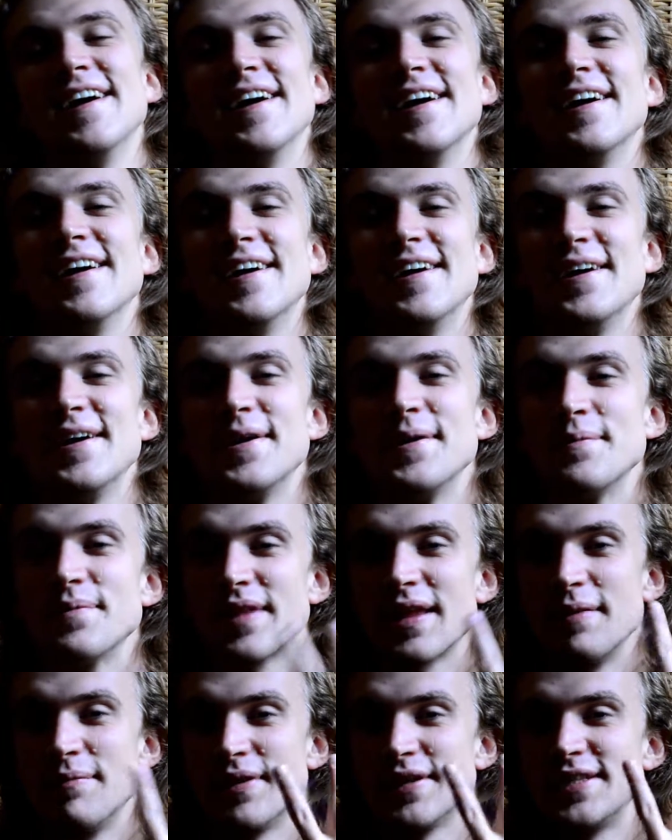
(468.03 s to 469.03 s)

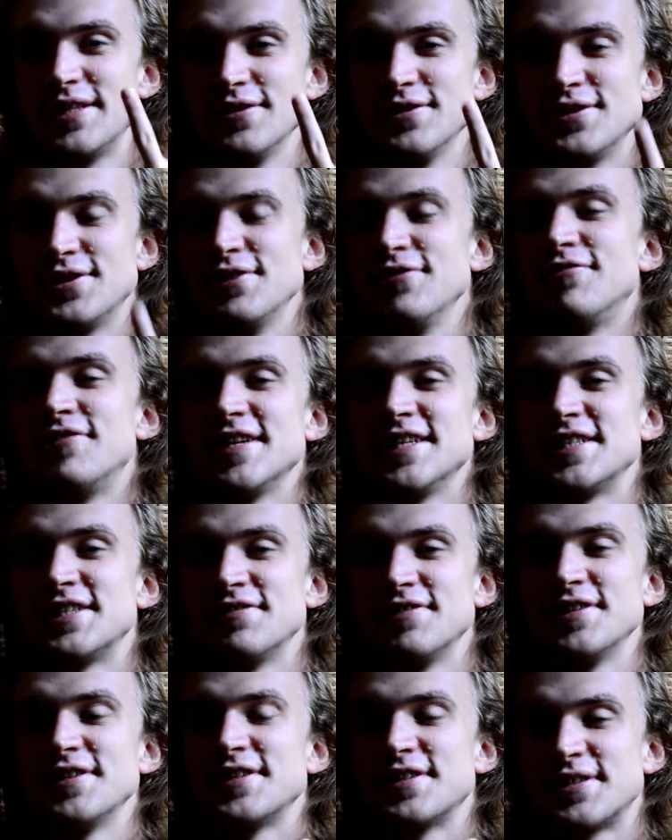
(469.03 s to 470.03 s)
But those two
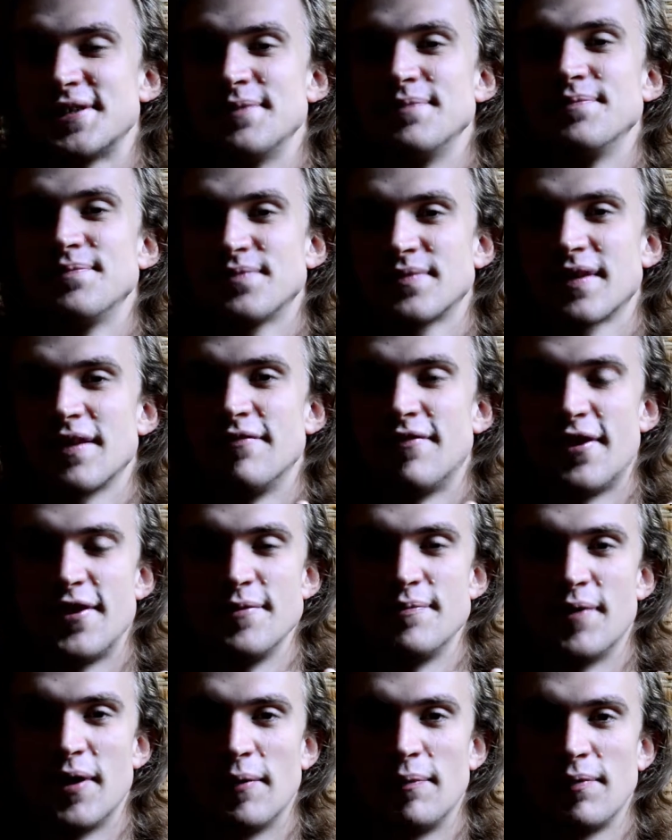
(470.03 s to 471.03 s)
festivals,
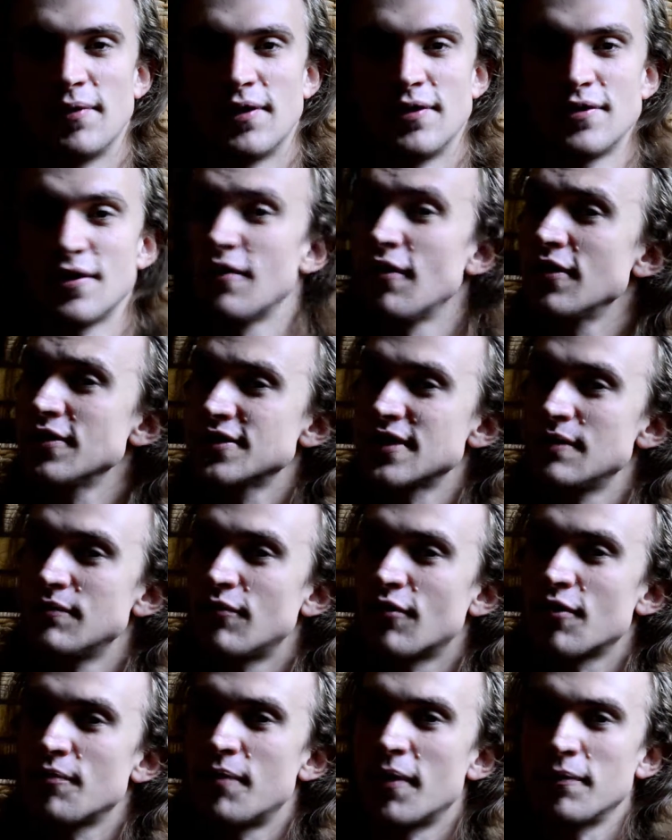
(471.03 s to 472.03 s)
very popular. There are some
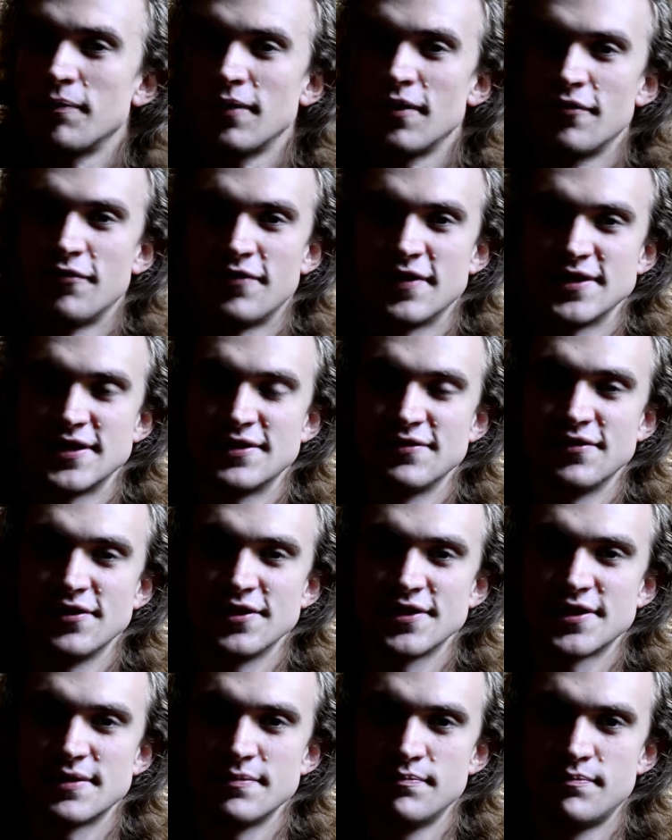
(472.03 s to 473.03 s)
more popular
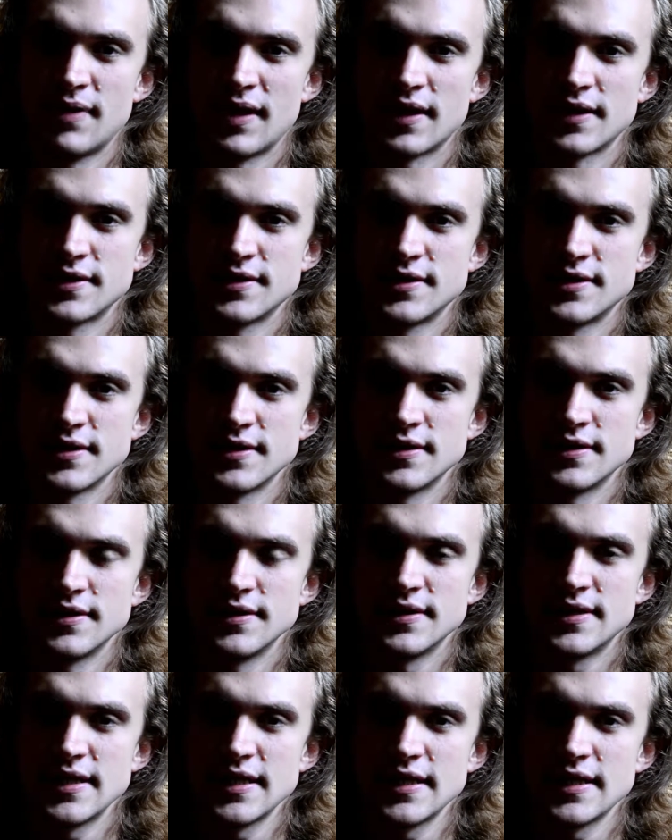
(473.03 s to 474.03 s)
festivals, but
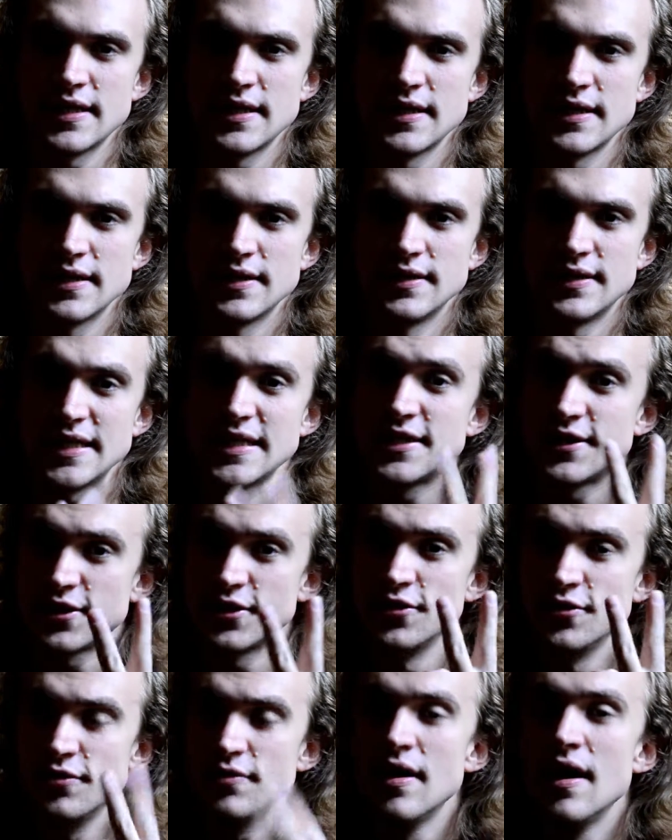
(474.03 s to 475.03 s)
these
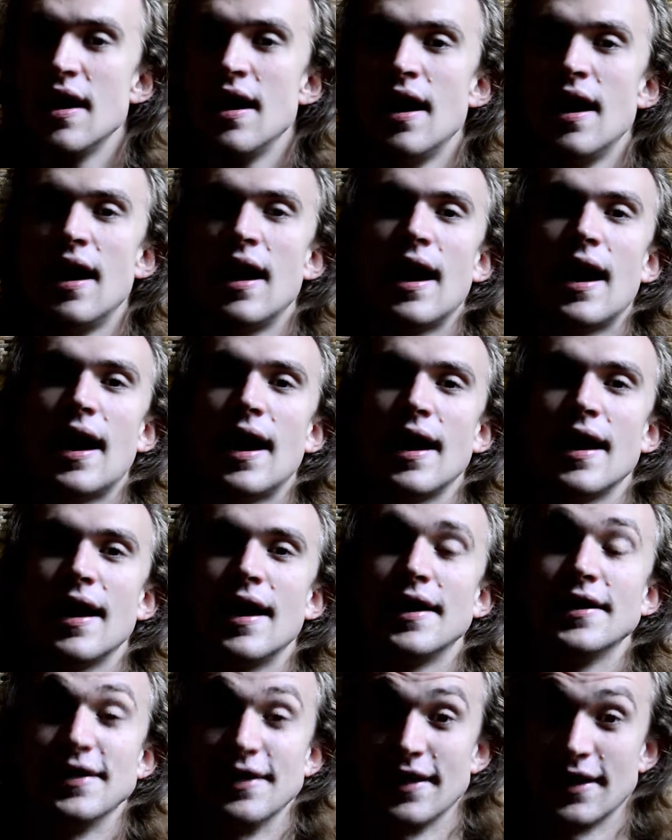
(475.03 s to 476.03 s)
two, I
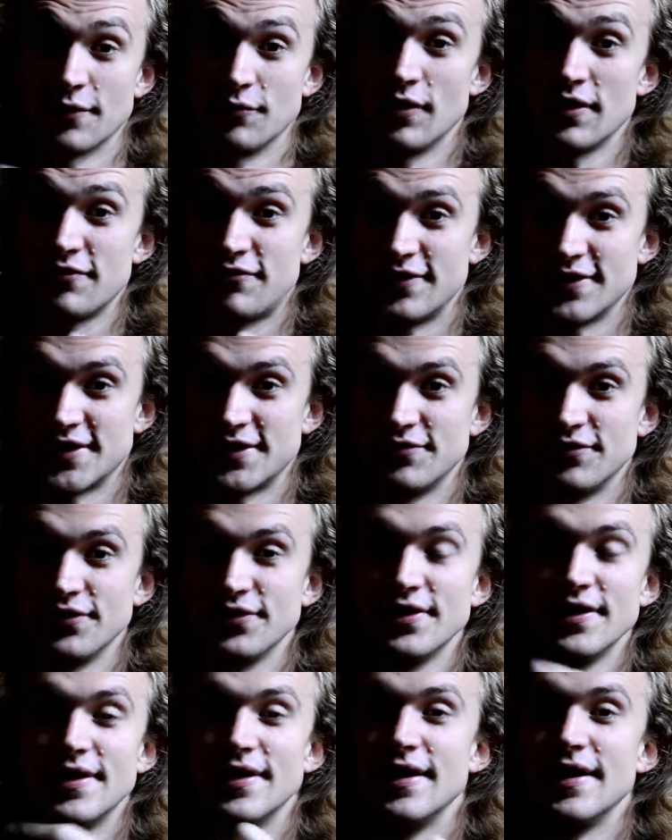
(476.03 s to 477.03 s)
had like one
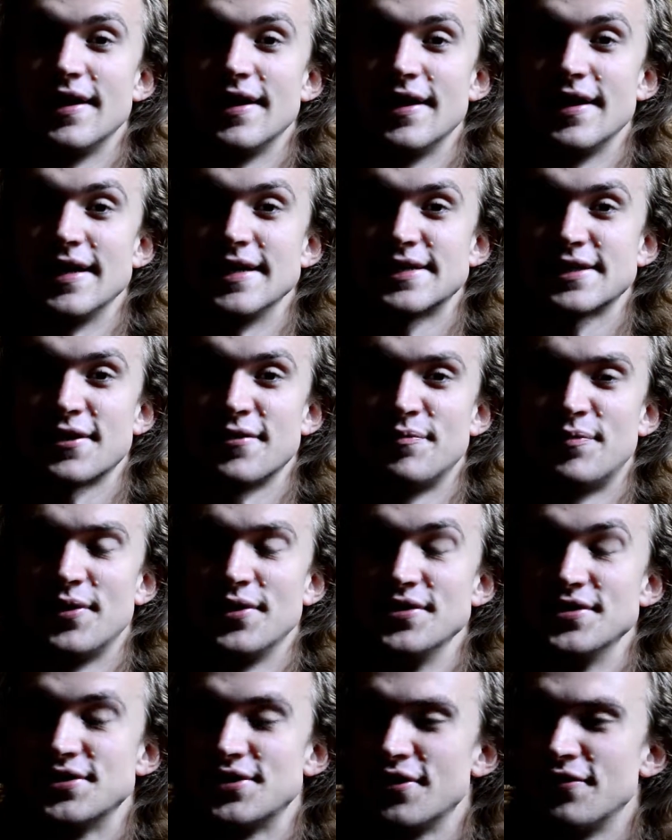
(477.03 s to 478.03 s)
festival is
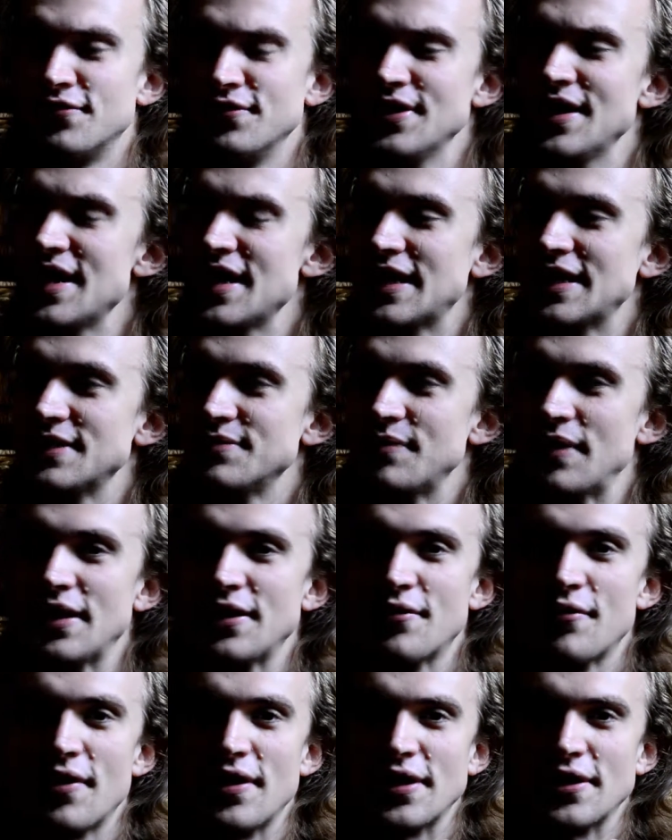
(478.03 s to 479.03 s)
composed of naked
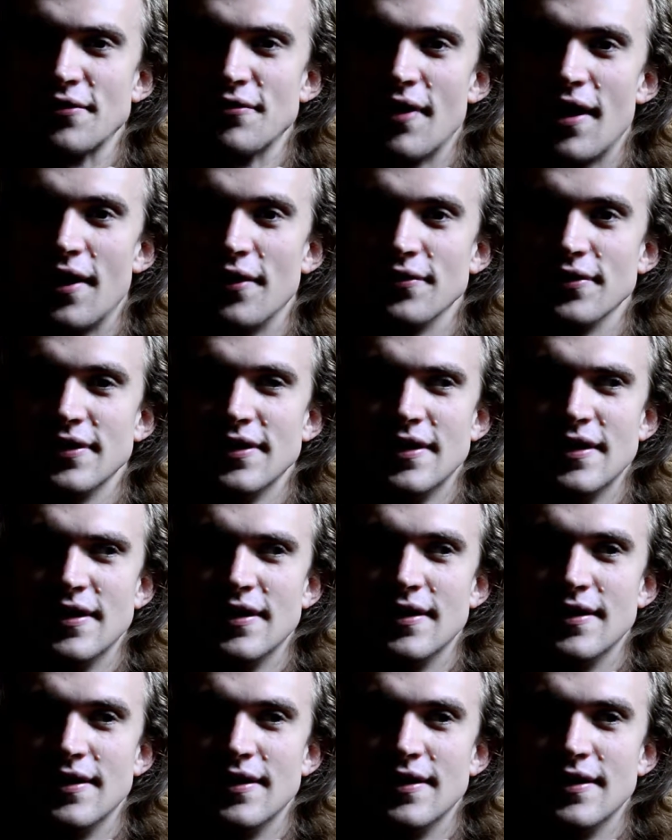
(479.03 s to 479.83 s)
men running around,